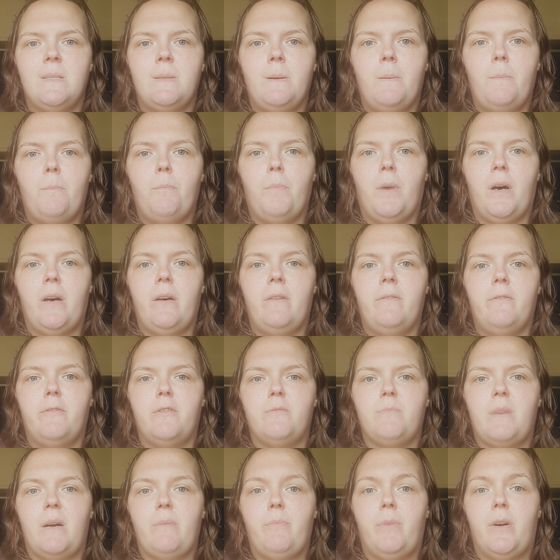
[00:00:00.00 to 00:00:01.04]
But for
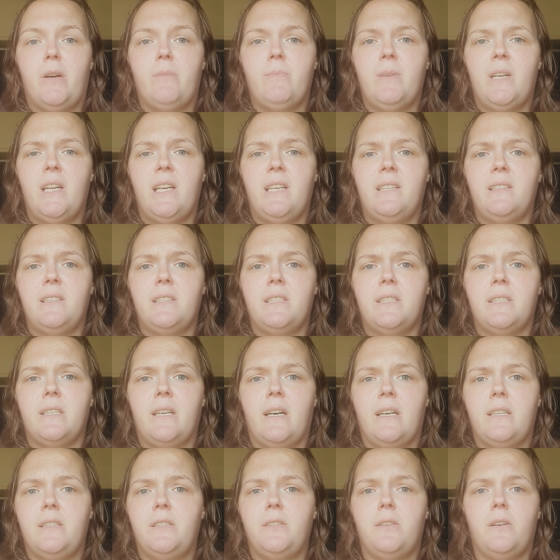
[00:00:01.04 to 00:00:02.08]
my permanents,
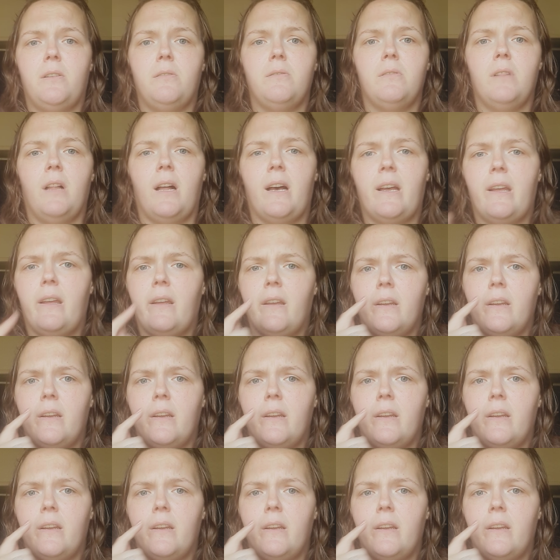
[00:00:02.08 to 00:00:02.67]
I don't like